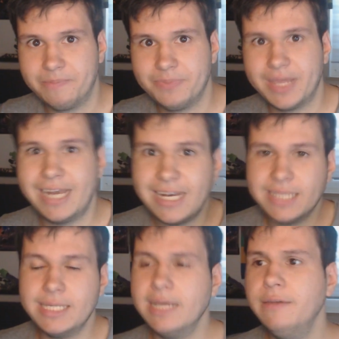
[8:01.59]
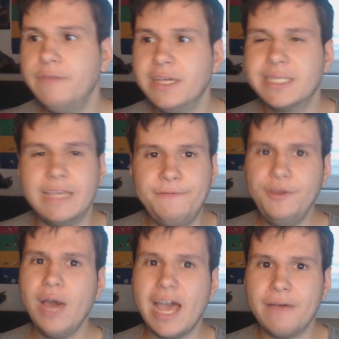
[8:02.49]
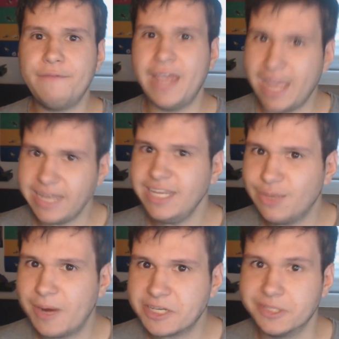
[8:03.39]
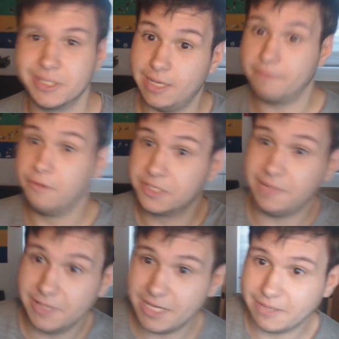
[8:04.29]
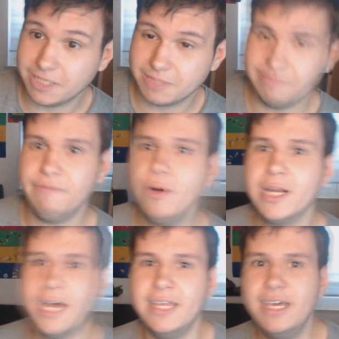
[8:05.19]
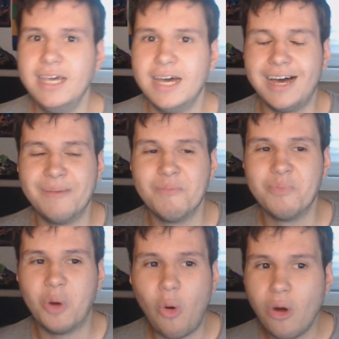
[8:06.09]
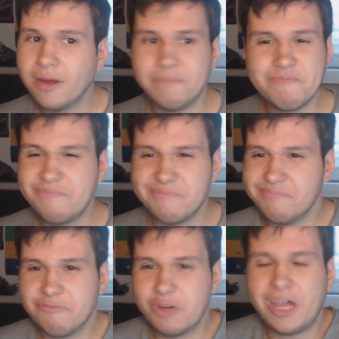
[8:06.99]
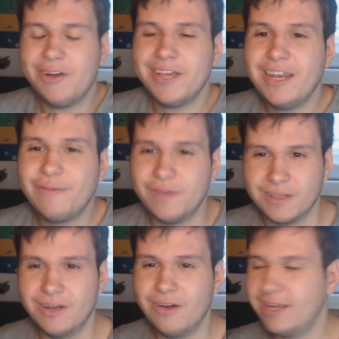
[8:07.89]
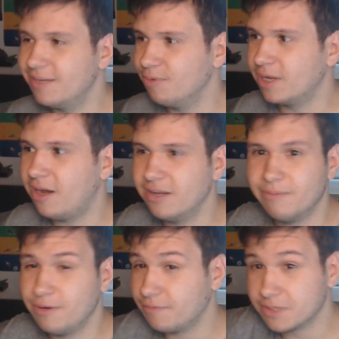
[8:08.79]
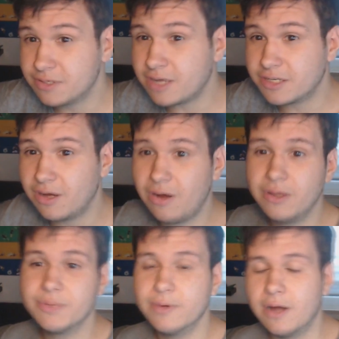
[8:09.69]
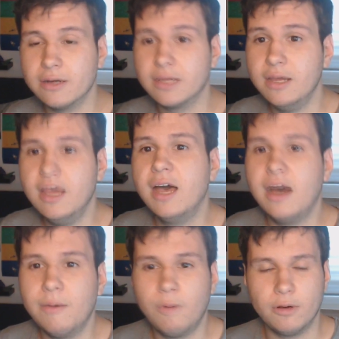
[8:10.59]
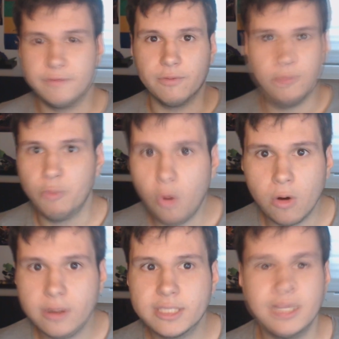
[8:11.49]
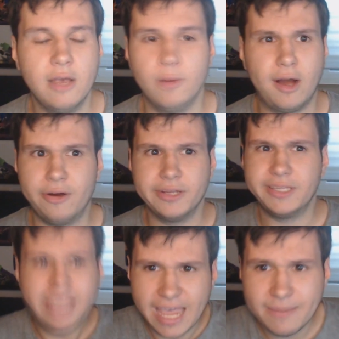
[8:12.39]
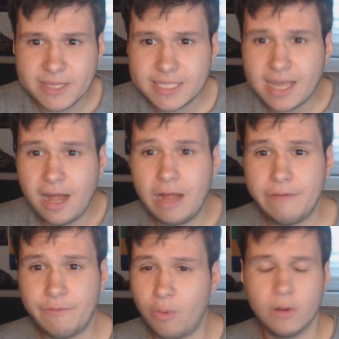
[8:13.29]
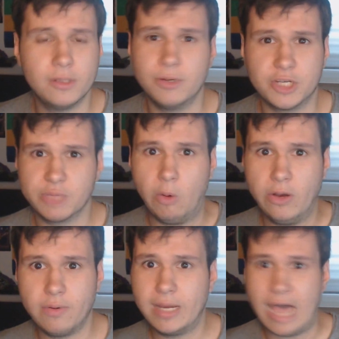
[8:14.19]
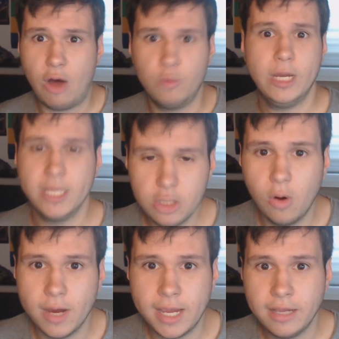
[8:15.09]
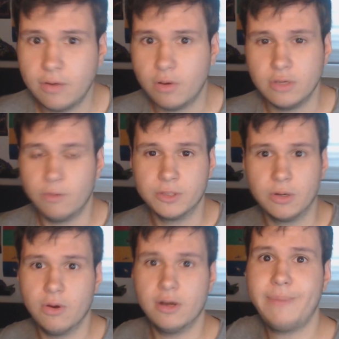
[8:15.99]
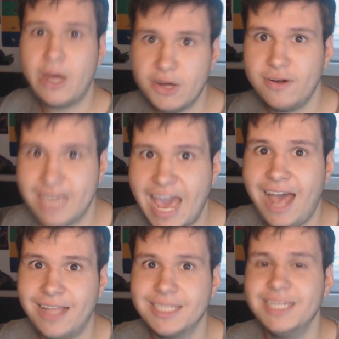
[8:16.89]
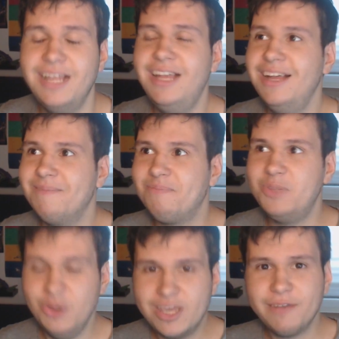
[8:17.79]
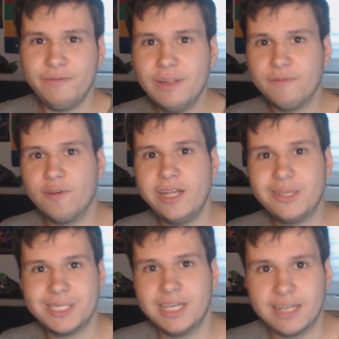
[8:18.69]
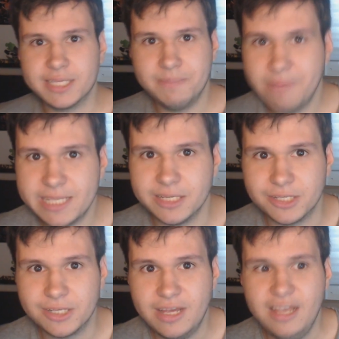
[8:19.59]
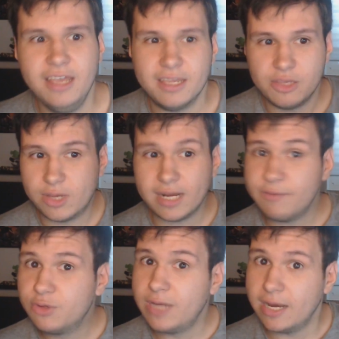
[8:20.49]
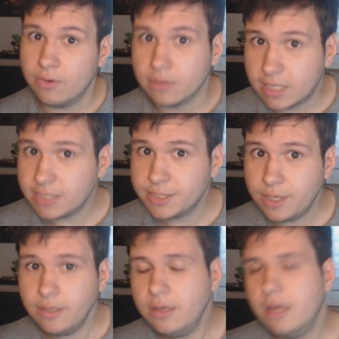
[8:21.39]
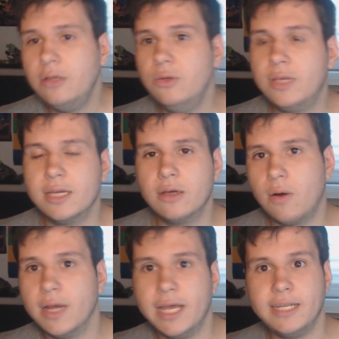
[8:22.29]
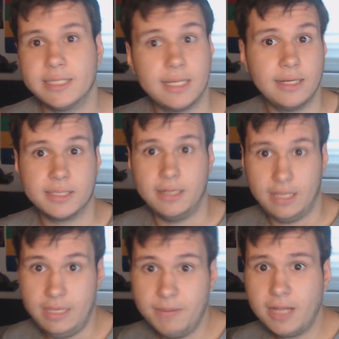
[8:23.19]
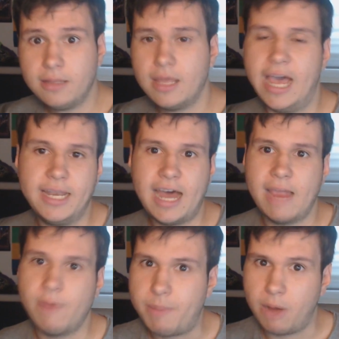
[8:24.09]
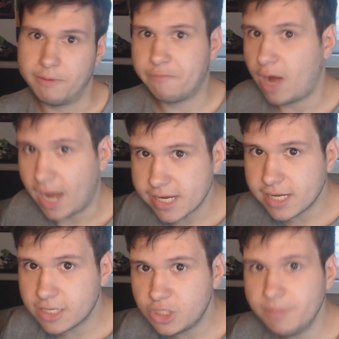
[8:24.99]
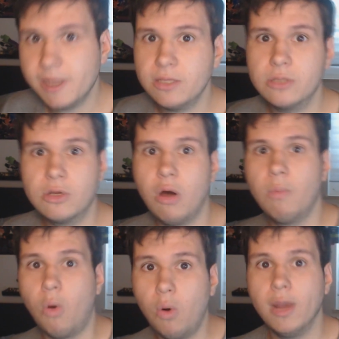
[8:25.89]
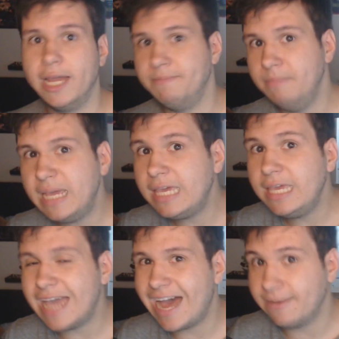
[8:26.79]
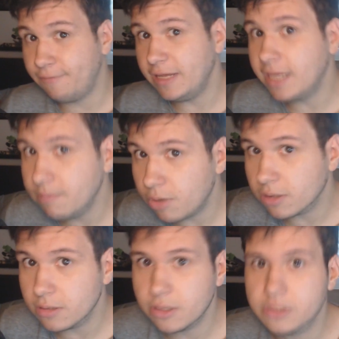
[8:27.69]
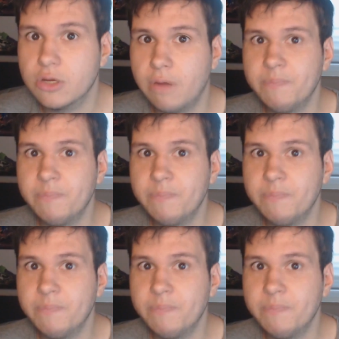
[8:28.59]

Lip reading: And then the second thing is, if you have any questions, like for example that question before that, or regarding anything, regarding one of the stretch goals, regarding one of the rewards, regarding the game itself, or you're just wondering how we're doing, or you want to learn about our cats, you can feel free to send us a message. You can either do that on Kickstarter, you can go ahead and send us an email at either bowmeforhire@gmail.com or at mickey@thinkingbottle.com.